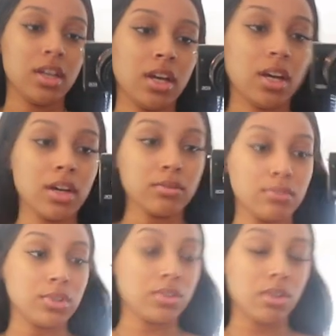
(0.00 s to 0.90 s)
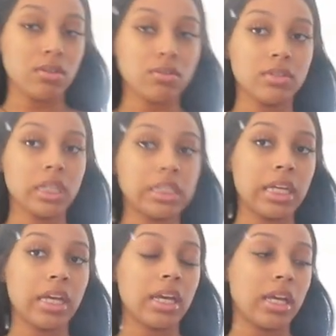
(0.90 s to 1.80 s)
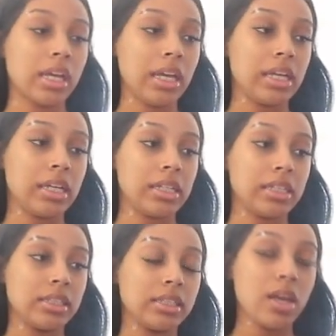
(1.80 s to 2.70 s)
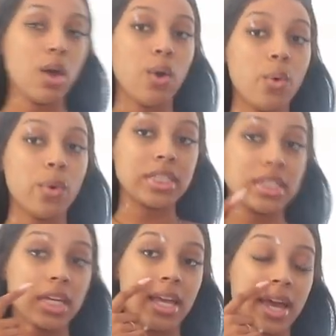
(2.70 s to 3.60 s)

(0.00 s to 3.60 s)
Um, so today is Wednesday.